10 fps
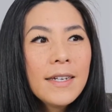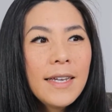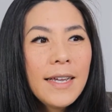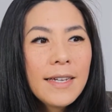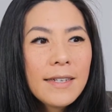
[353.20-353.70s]

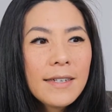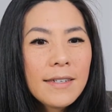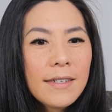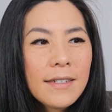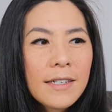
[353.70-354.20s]

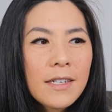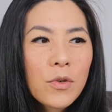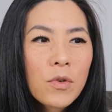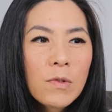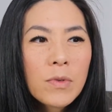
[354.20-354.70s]
and
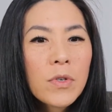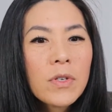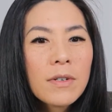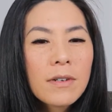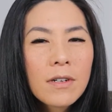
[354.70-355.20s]

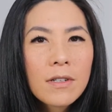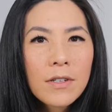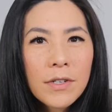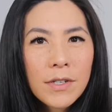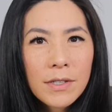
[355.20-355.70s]
normal
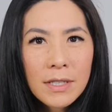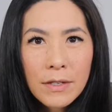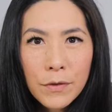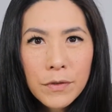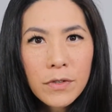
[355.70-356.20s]
glucose
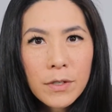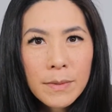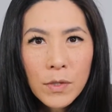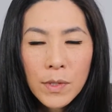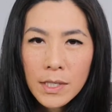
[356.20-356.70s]
levels are
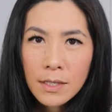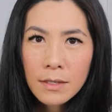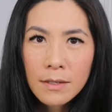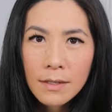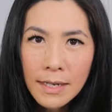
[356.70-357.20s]
between
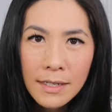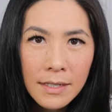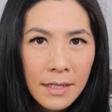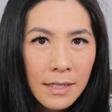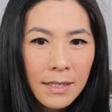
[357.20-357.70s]

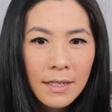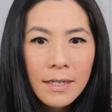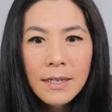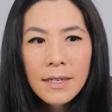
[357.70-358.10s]
90